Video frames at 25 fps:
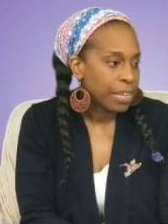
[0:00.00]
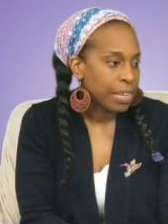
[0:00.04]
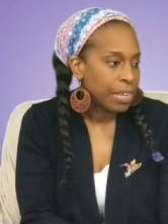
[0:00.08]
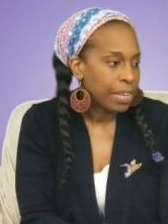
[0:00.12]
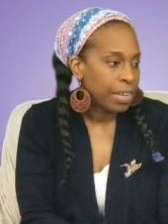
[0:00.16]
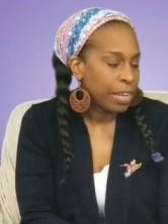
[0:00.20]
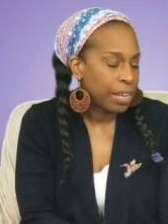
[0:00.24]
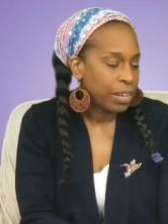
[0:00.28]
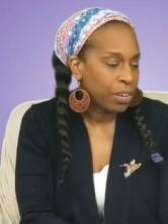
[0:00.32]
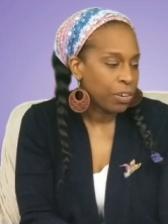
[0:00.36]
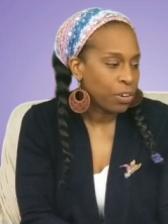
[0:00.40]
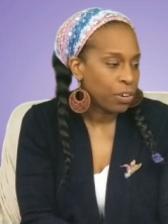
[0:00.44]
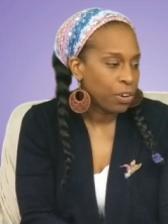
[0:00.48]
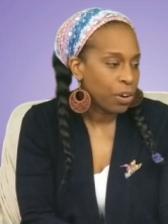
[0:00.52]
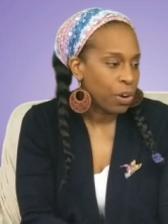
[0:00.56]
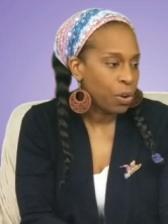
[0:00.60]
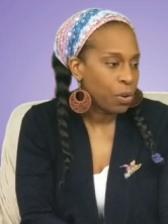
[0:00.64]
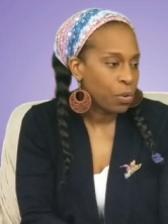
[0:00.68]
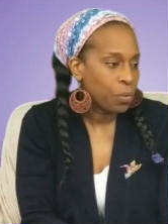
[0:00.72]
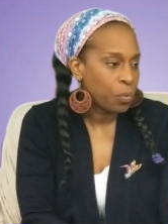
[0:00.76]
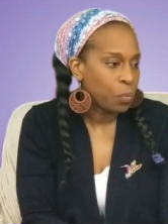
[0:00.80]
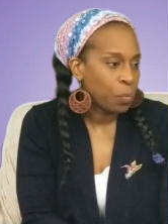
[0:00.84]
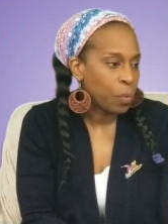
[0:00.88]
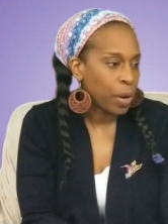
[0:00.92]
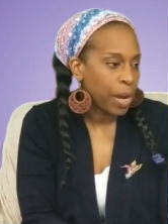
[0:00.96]
in her
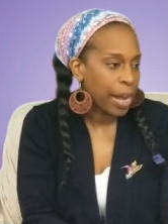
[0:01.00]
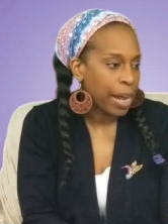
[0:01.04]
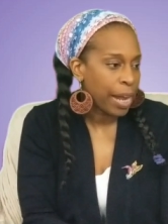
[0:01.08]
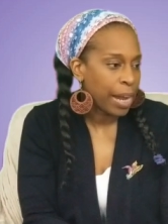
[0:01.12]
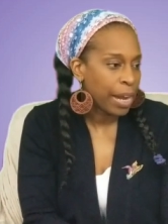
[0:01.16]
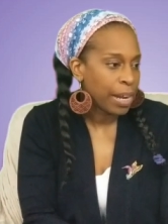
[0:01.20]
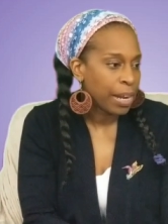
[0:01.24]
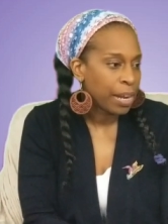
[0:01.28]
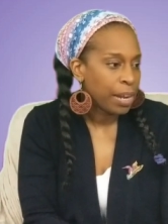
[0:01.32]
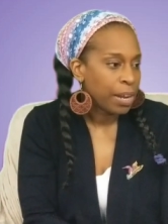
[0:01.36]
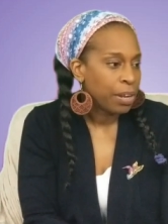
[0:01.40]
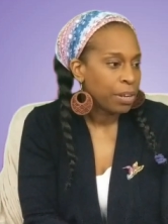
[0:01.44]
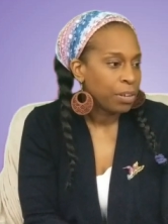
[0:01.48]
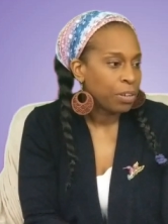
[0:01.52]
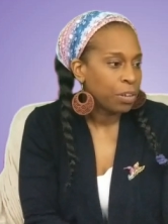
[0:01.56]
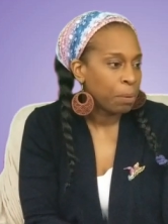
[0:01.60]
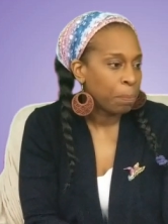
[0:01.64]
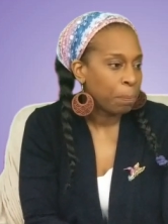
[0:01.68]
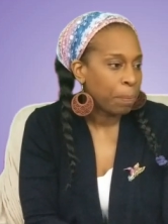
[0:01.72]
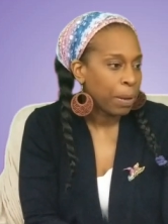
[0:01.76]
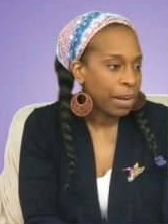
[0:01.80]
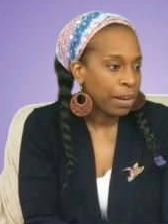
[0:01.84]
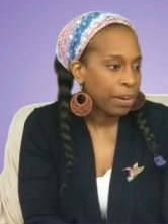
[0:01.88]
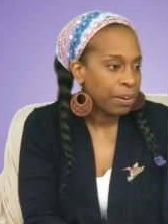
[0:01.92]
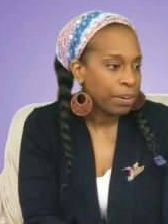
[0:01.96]
own way, your
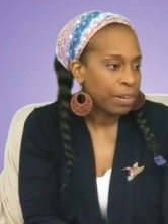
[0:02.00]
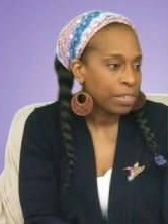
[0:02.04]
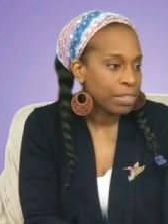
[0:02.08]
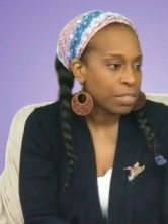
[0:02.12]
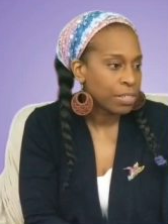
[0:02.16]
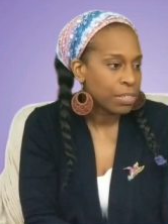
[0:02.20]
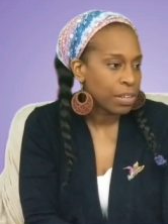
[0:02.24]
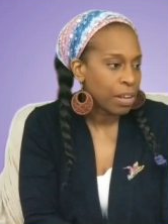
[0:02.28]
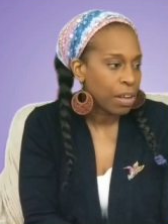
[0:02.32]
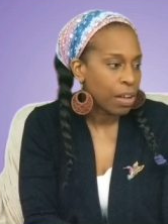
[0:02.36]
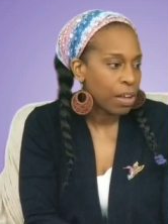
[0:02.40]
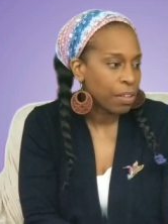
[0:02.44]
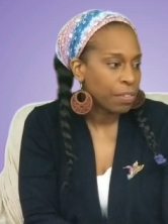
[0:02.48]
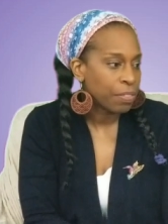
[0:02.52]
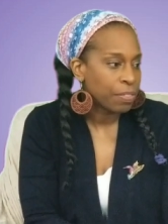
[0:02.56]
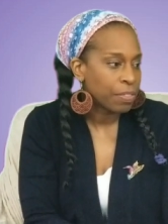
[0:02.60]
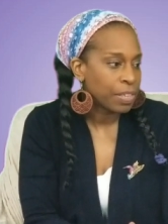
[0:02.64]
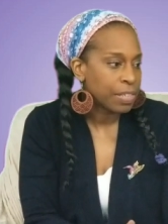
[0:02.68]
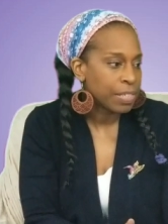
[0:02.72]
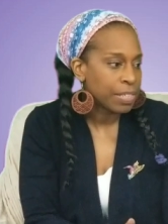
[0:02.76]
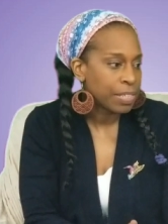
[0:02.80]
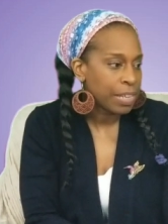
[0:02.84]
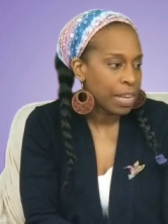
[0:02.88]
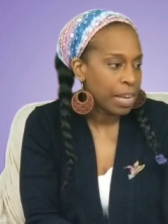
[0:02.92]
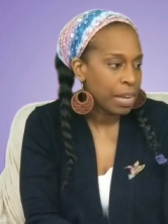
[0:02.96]
parents saw the
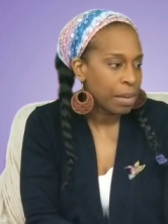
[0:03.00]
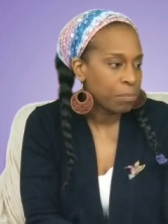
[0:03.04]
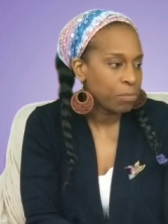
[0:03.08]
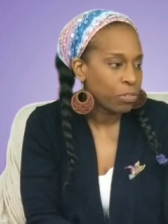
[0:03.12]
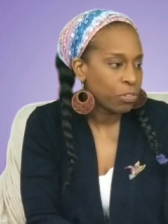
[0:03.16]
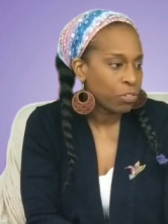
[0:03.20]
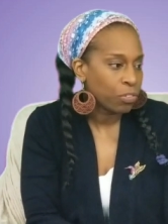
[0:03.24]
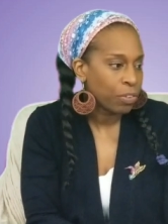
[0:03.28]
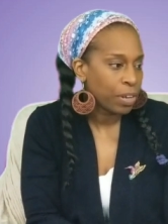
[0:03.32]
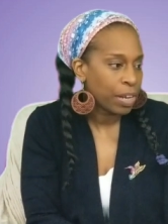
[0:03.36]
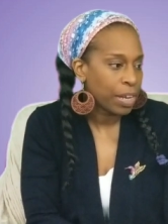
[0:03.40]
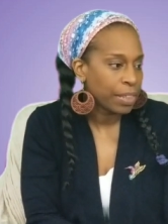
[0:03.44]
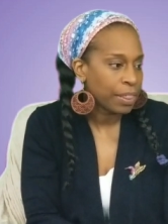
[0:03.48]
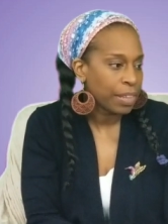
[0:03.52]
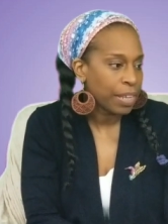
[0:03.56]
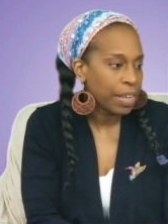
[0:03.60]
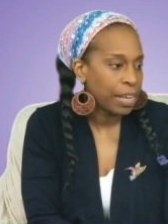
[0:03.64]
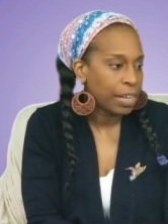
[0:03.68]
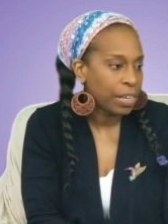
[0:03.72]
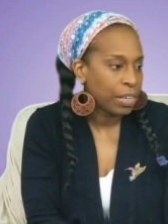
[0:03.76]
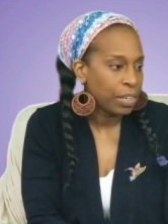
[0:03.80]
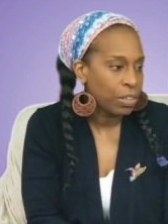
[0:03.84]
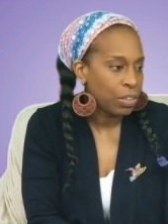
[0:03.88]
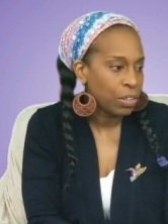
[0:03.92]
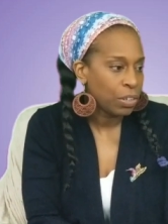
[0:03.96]
same strength
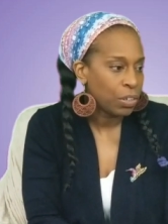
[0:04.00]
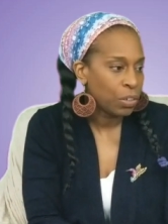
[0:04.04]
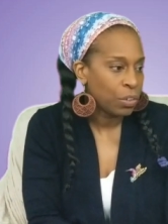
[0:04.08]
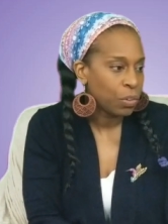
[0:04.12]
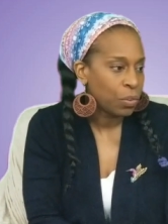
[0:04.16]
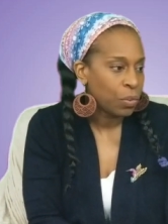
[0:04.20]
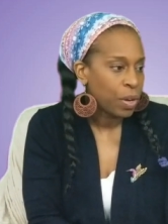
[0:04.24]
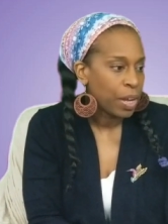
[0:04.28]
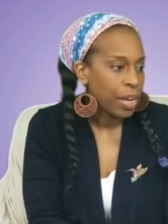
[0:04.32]
in you